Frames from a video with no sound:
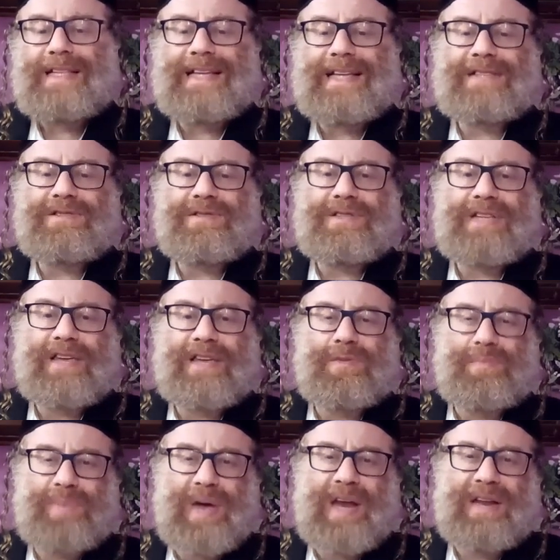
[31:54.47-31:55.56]
not to take
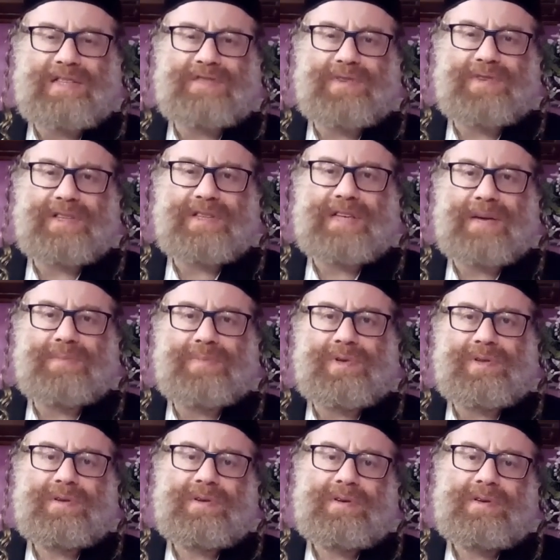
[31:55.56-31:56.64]
your parents, for
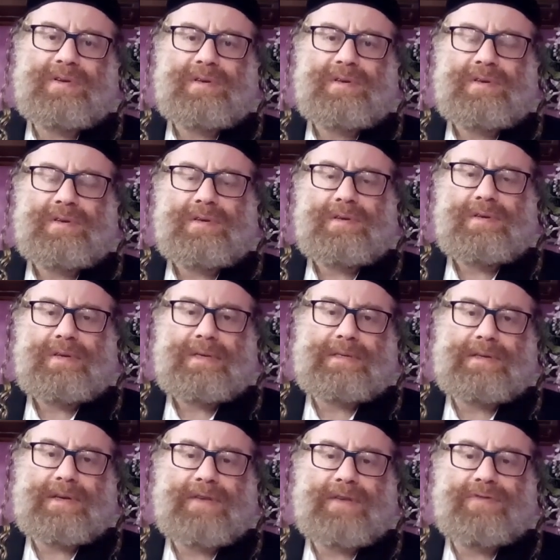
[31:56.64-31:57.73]
example.
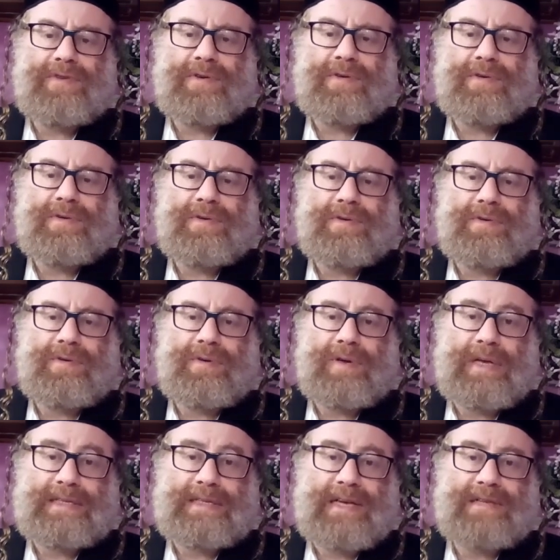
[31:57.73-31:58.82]
So if you,
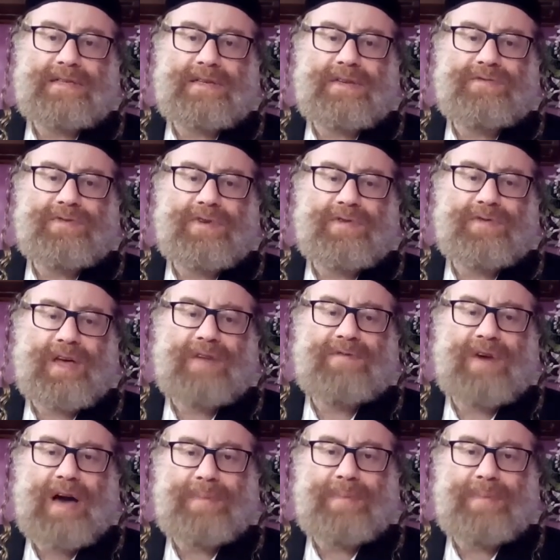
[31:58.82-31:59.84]
it says if if you have an